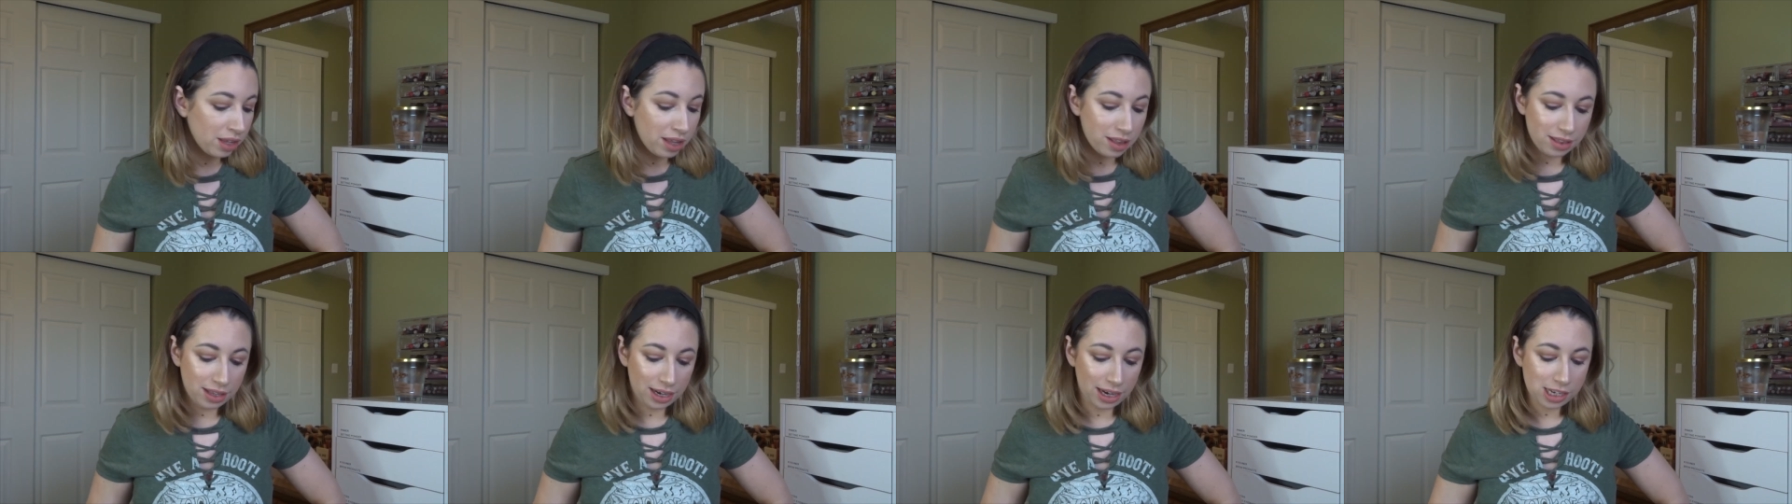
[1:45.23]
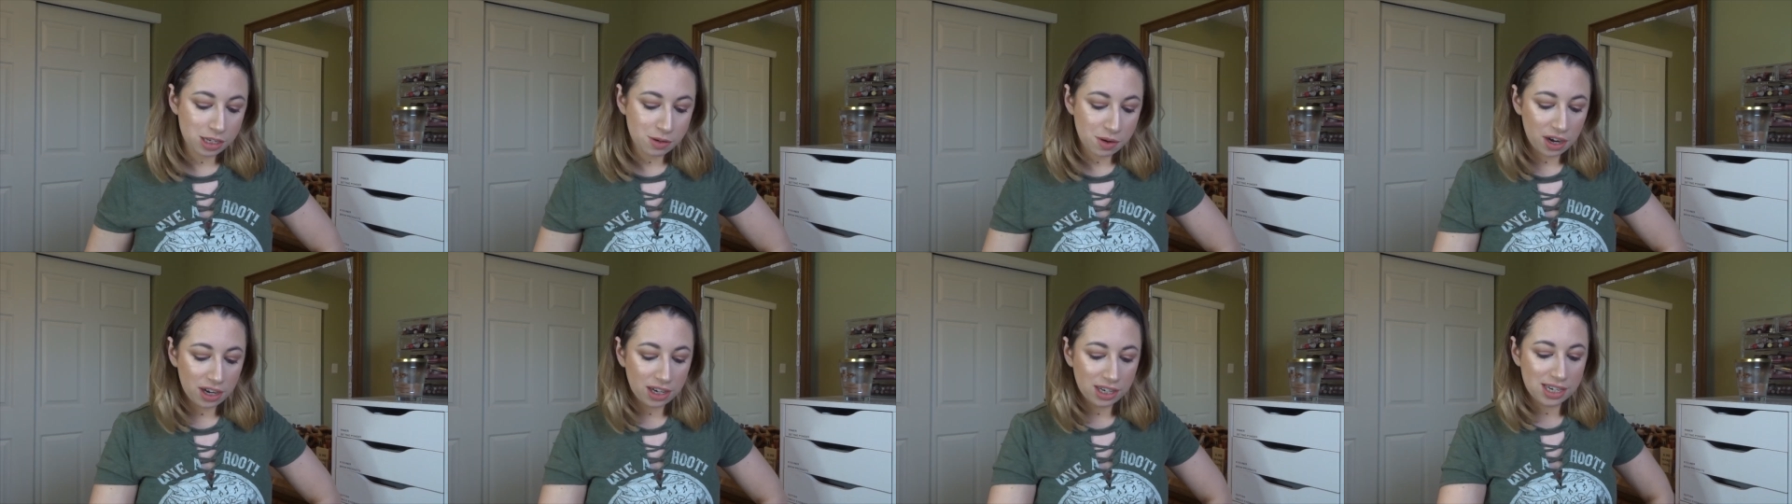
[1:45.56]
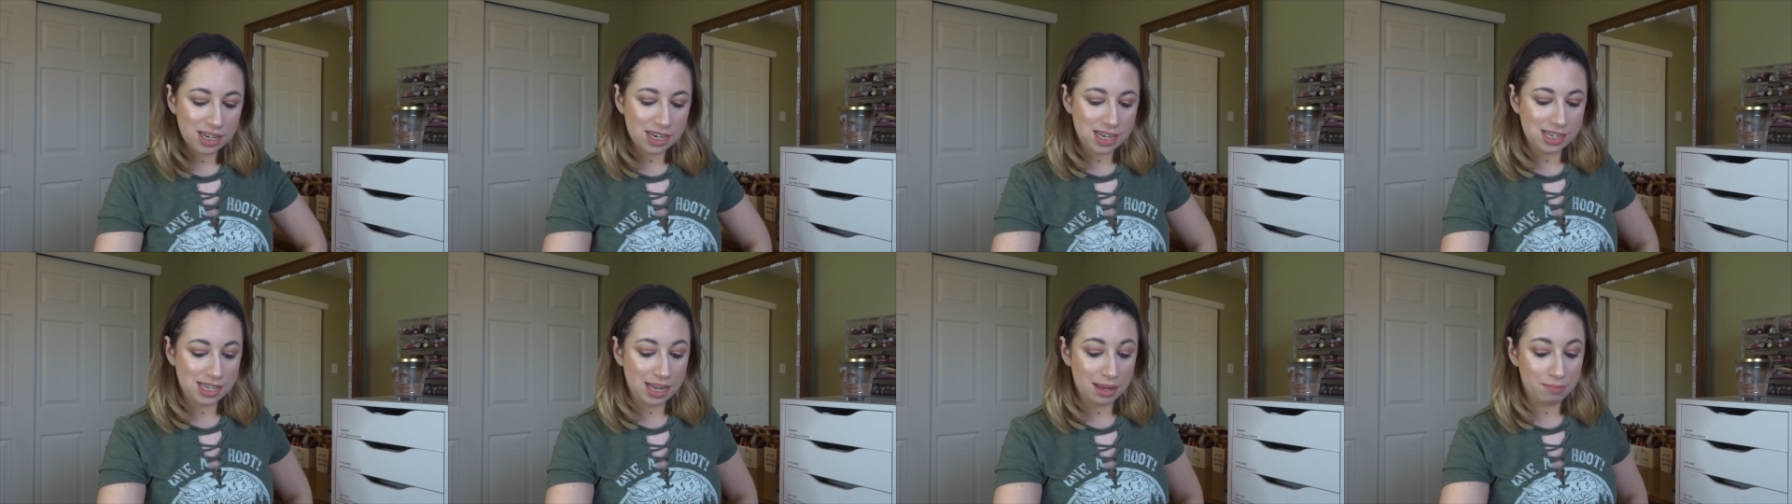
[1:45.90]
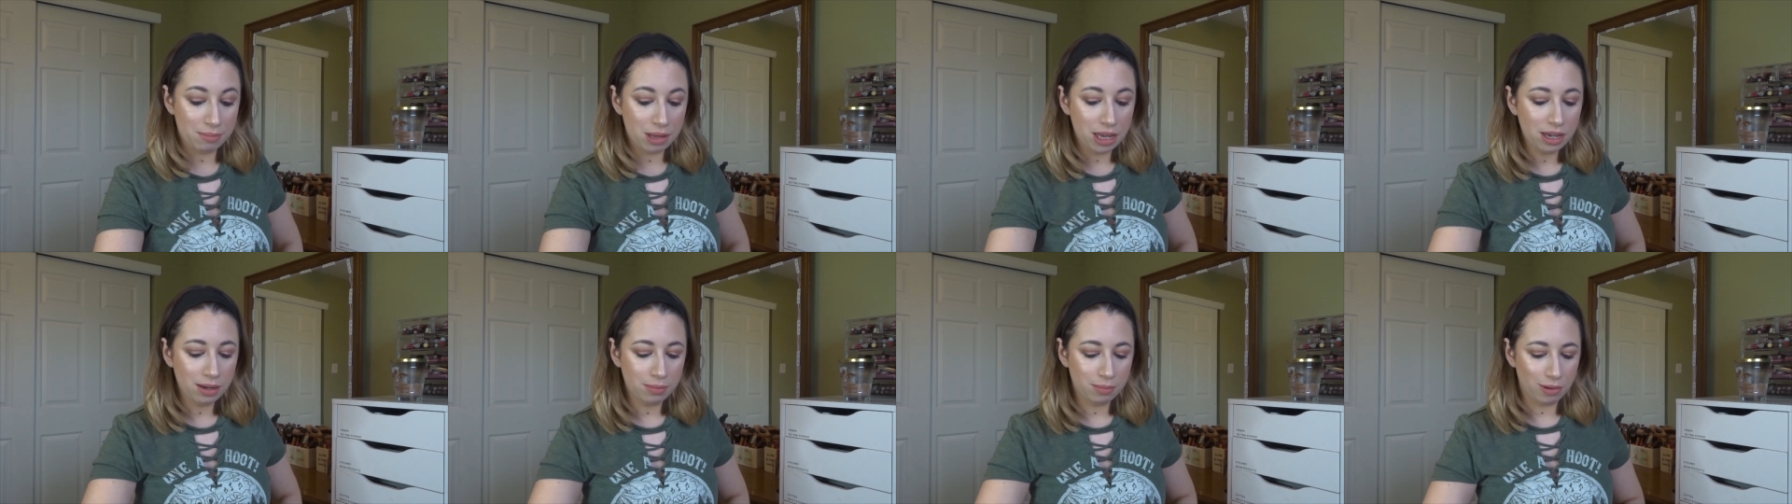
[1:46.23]
The next product is a
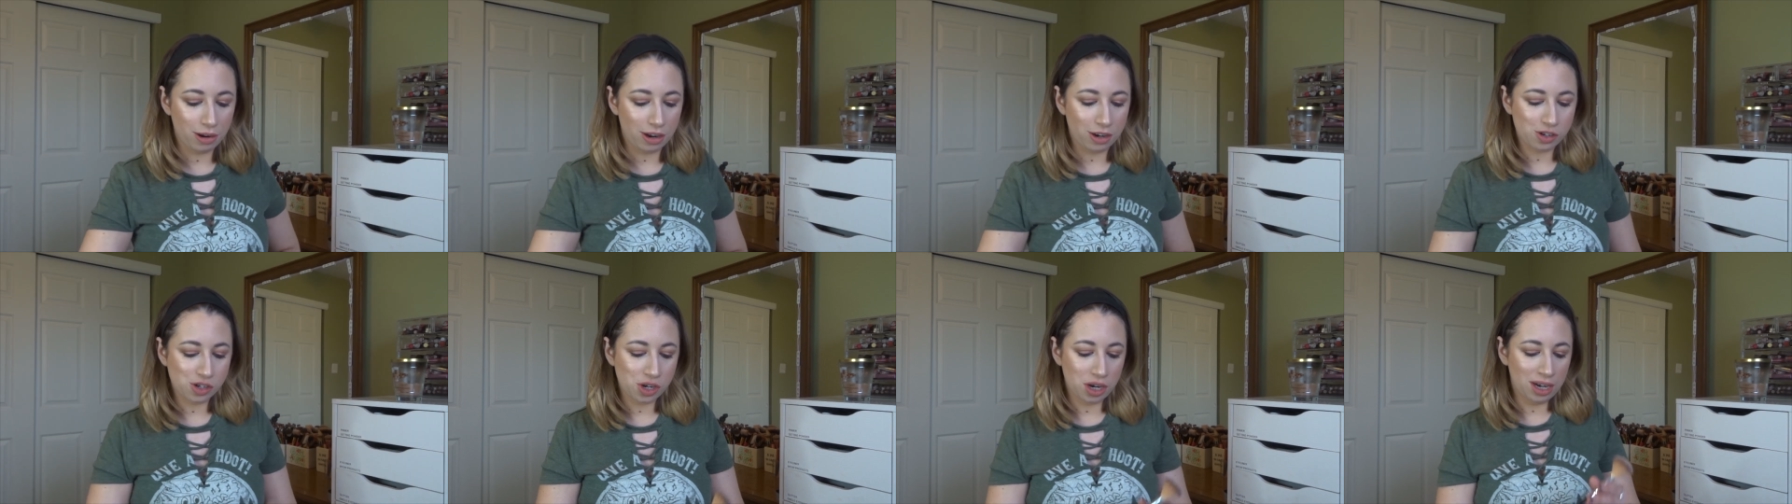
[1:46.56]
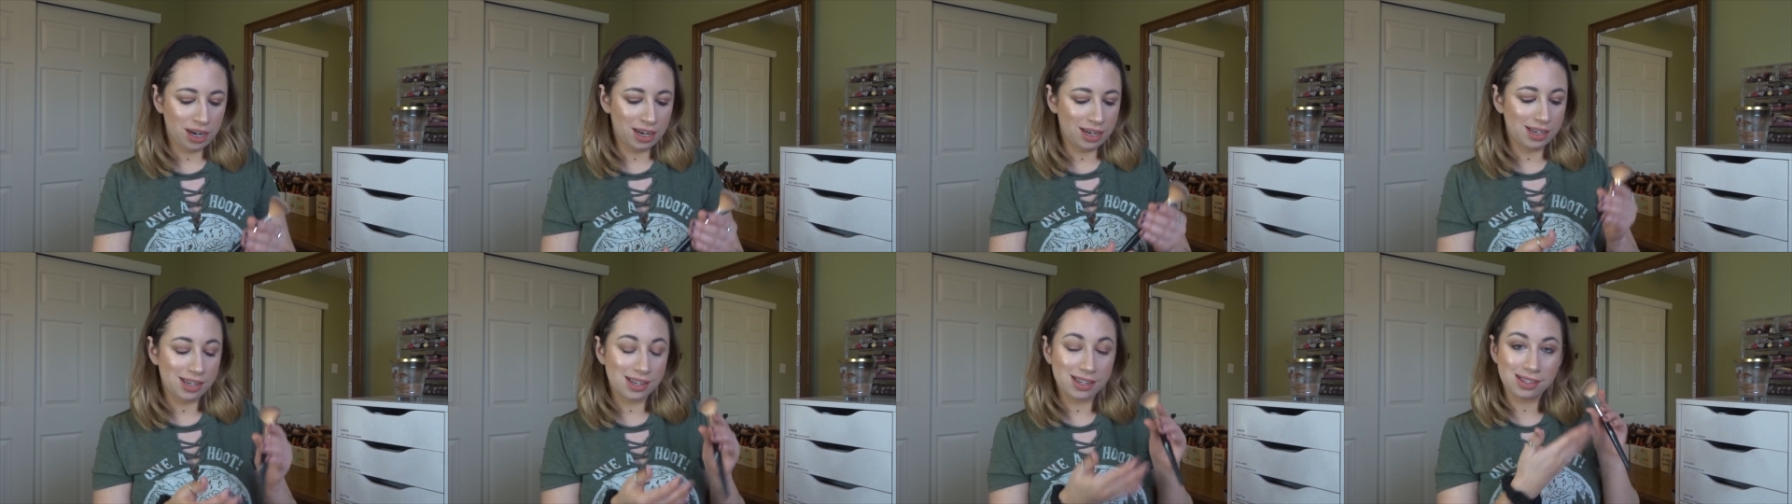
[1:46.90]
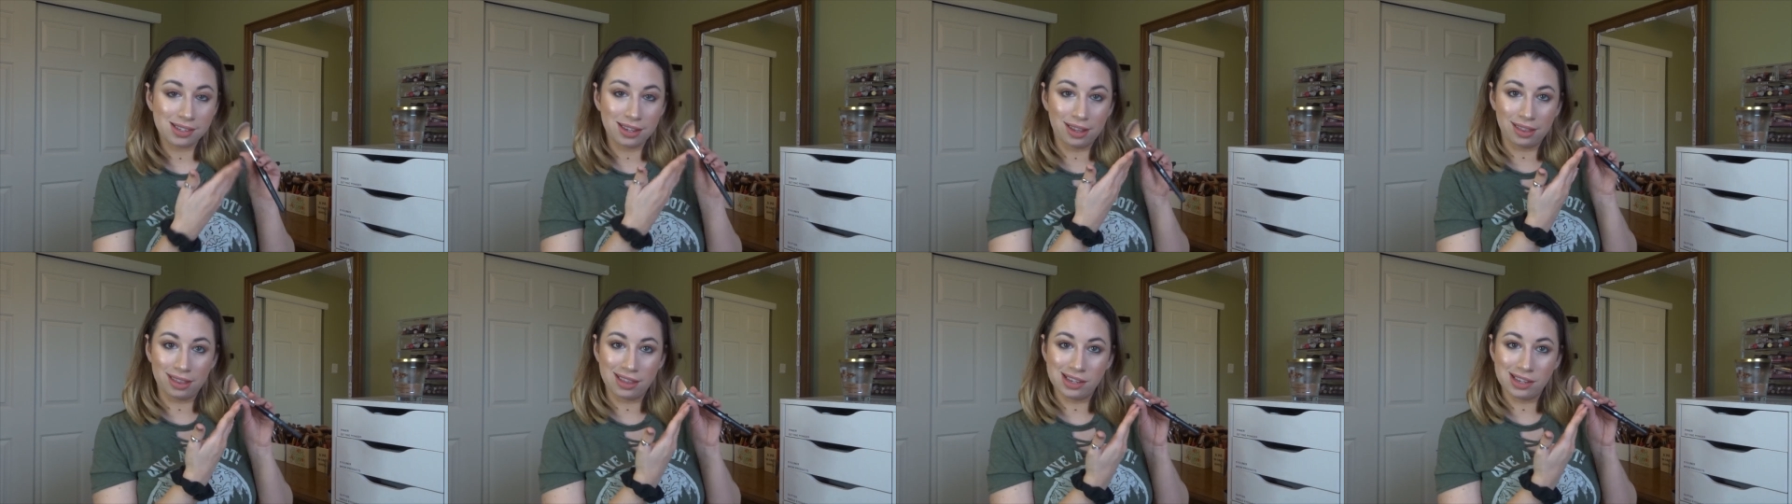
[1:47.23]
makeup brush and it is